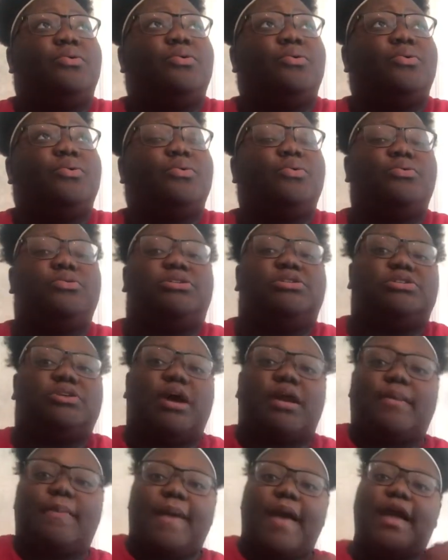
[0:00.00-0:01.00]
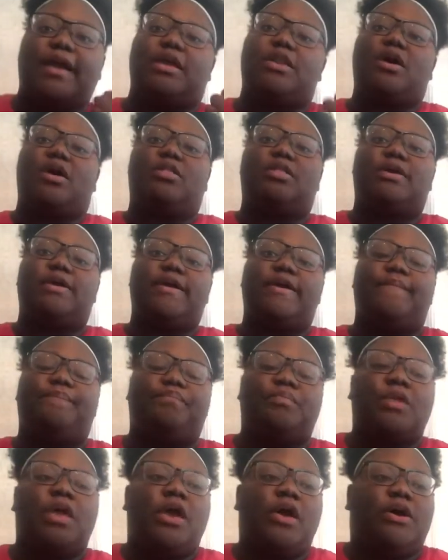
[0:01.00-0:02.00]
whoo, just try to pack it all in.
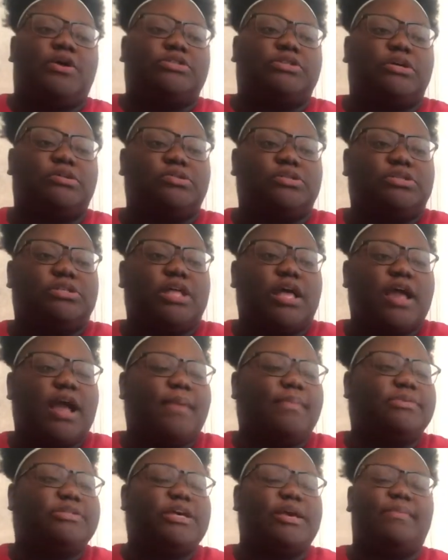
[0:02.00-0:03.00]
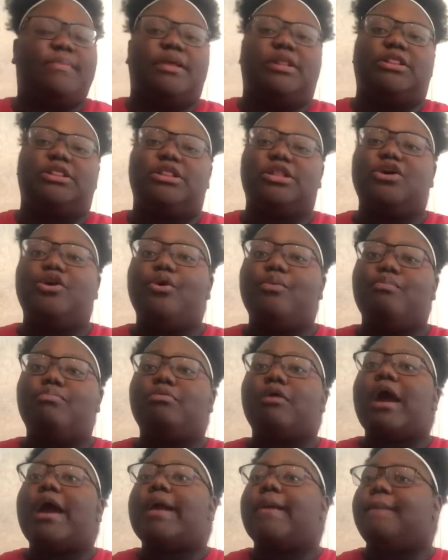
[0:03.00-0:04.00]
So I was just like, I'm gonna take me a little
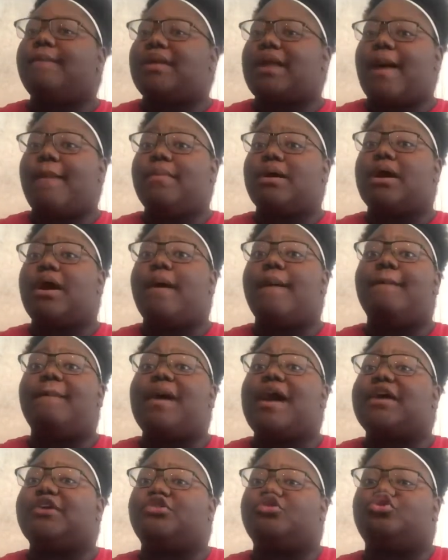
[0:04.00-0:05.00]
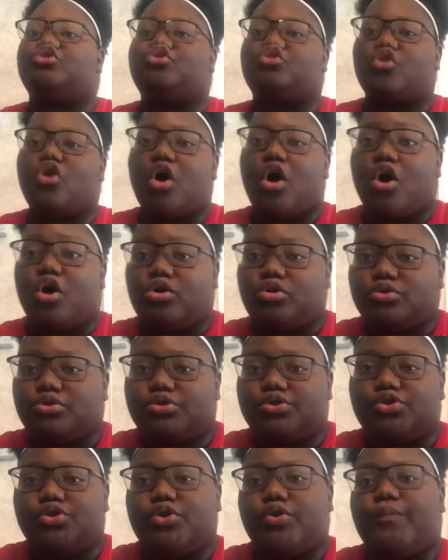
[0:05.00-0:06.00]
break, but I'm gonna come back strong.
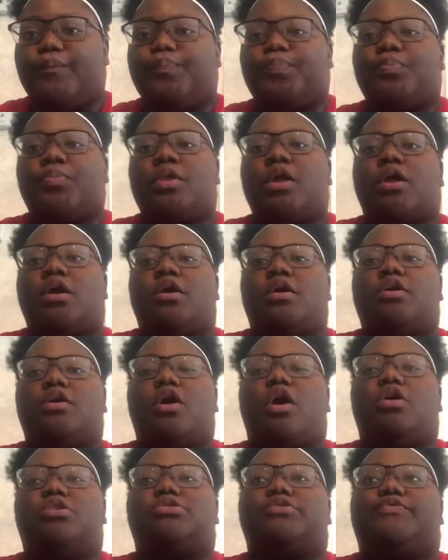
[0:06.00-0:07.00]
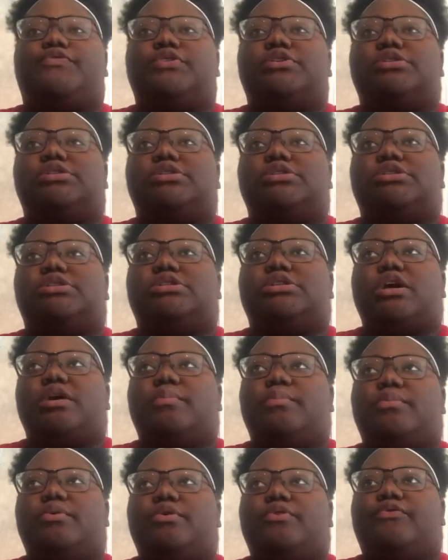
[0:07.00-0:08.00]
So y'all, it's officially
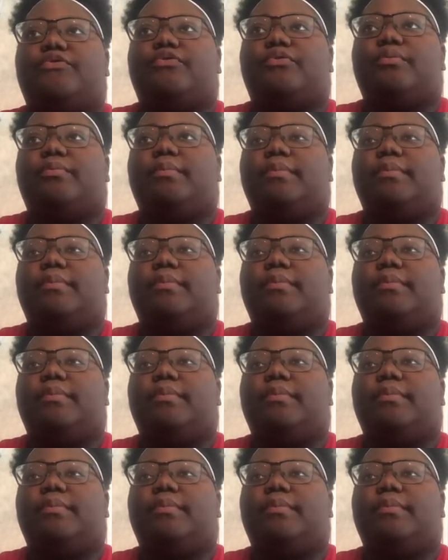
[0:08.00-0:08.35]
summer for